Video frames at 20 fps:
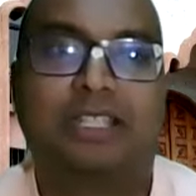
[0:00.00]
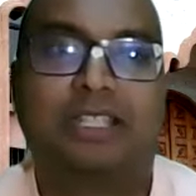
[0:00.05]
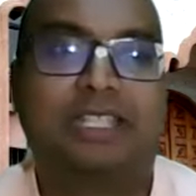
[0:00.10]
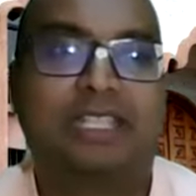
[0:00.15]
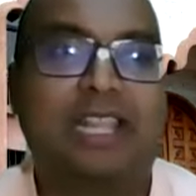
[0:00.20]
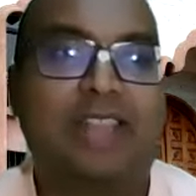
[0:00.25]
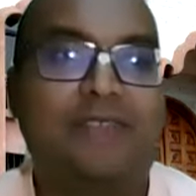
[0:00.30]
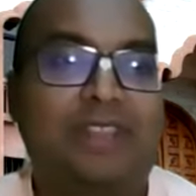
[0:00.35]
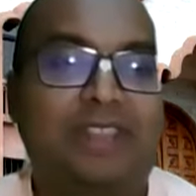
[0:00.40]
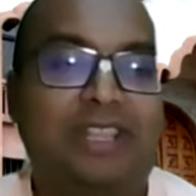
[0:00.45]

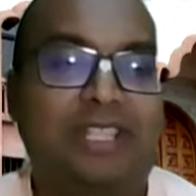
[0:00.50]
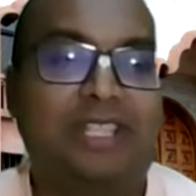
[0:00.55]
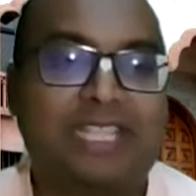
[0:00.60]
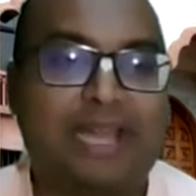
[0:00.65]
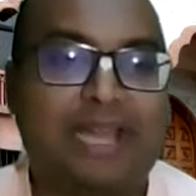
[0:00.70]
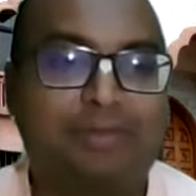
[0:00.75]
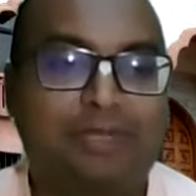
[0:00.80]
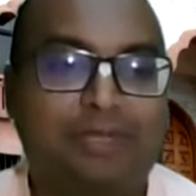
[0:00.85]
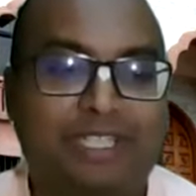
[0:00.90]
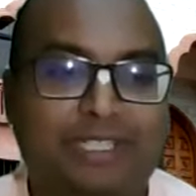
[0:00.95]
this 11th
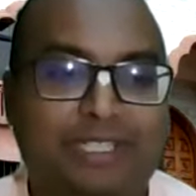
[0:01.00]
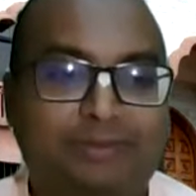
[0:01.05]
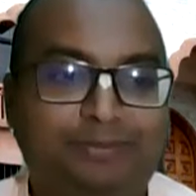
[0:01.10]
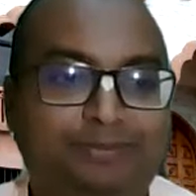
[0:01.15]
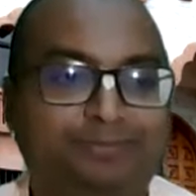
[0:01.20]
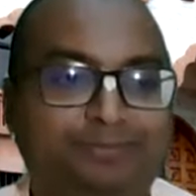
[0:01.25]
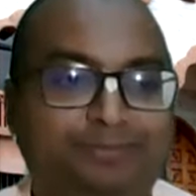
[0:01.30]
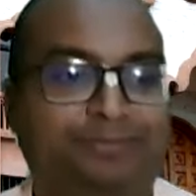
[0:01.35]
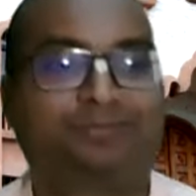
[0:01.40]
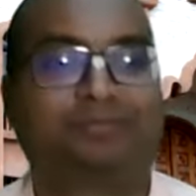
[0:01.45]

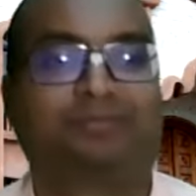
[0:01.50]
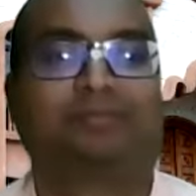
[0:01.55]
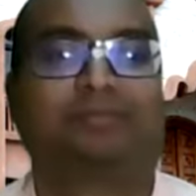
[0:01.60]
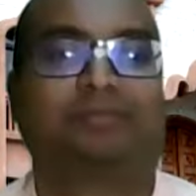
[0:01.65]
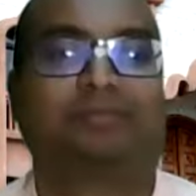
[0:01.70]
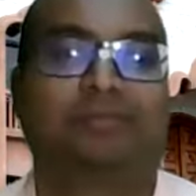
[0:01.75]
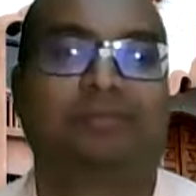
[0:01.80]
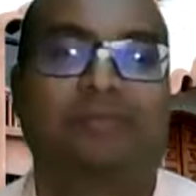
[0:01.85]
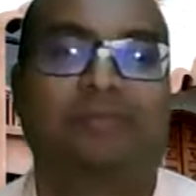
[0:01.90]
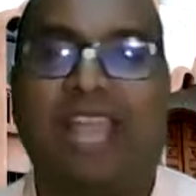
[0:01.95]
chapter,
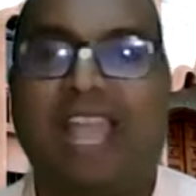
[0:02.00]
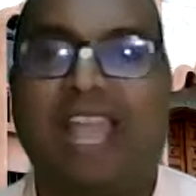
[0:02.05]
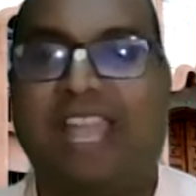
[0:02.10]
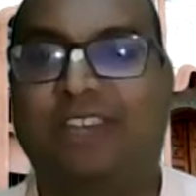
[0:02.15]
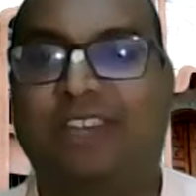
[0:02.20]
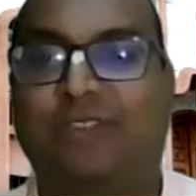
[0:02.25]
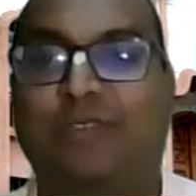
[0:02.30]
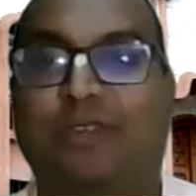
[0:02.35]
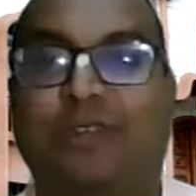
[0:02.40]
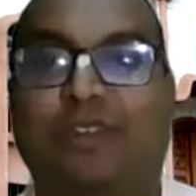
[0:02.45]

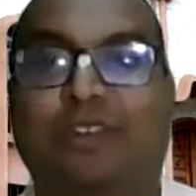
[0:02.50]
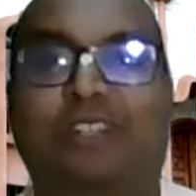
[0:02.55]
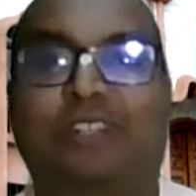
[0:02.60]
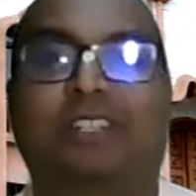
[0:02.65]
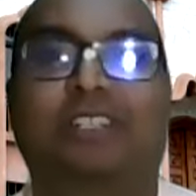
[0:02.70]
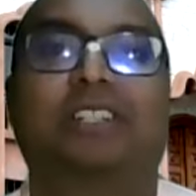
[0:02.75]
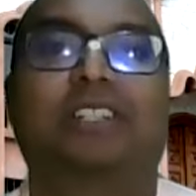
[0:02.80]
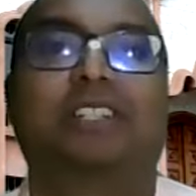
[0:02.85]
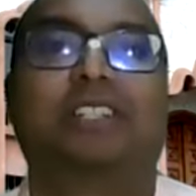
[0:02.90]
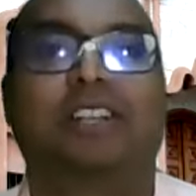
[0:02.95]
and
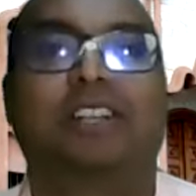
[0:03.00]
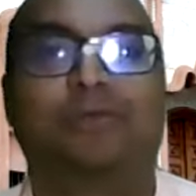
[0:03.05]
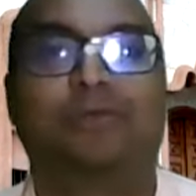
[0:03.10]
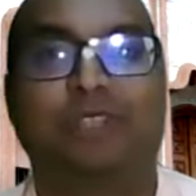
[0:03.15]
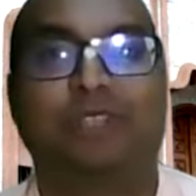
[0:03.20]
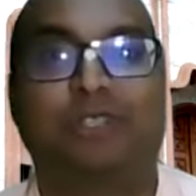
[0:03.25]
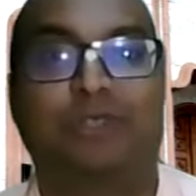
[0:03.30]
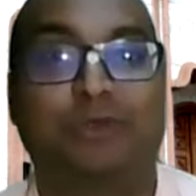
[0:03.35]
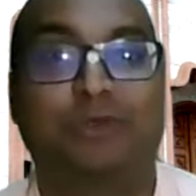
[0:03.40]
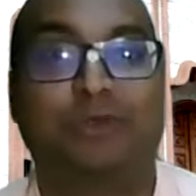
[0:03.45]
you're
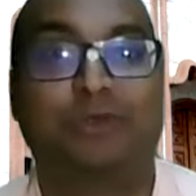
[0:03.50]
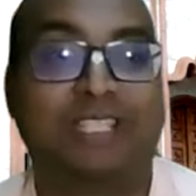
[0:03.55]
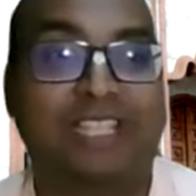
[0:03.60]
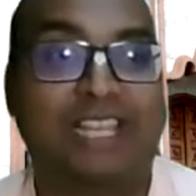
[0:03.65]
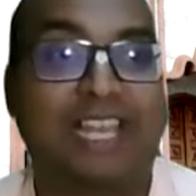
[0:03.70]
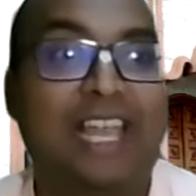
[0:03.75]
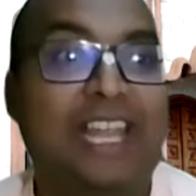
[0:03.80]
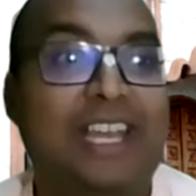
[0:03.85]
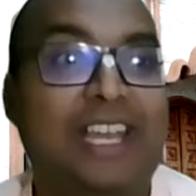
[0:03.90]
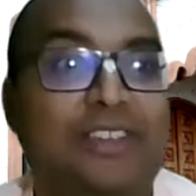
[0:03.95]
coming
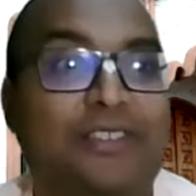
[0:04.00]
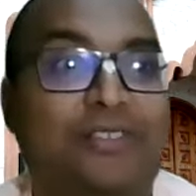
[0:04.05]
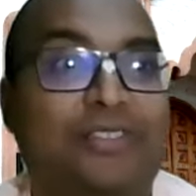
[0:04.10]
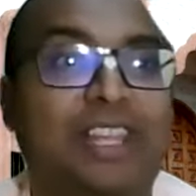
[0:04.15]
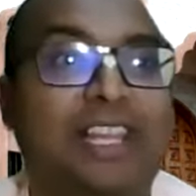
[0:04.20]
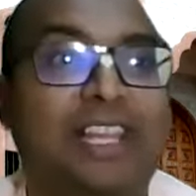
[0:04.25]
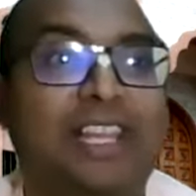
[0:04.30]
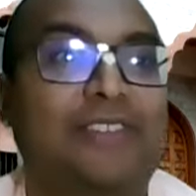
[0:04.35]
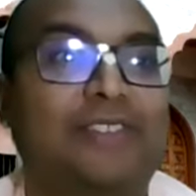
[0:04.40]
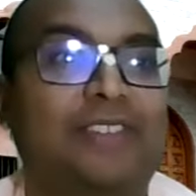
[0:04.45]
towards the end
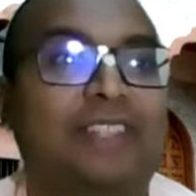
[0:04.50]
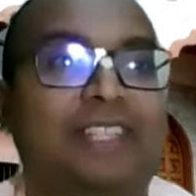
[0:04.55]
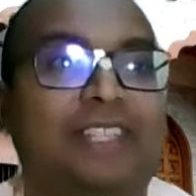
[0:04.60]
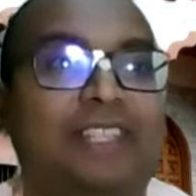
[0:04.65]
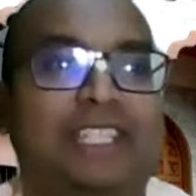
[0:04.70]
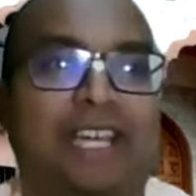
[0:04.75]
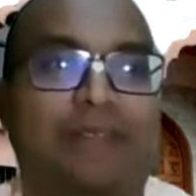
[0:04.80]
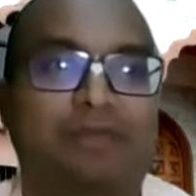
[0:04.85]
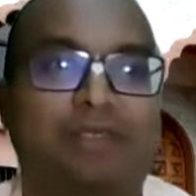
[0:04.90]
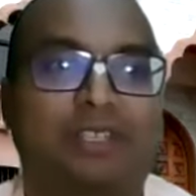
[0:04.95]
of the
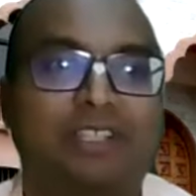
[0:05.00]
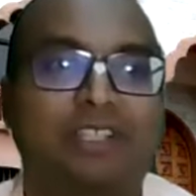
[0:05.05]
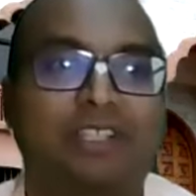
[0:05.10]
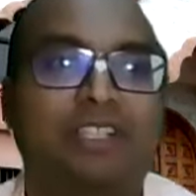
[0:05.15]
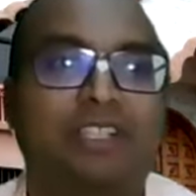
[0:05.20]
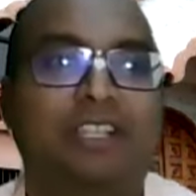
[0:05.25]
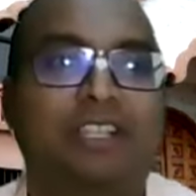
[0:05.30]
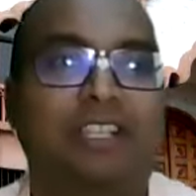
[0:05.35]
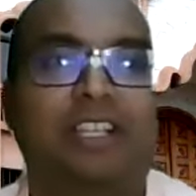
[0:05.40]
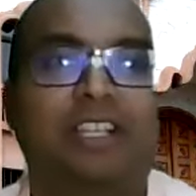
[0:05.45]
11th
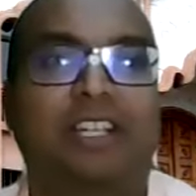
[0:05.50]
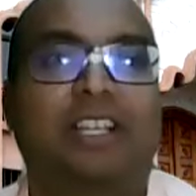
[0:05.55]
chapter.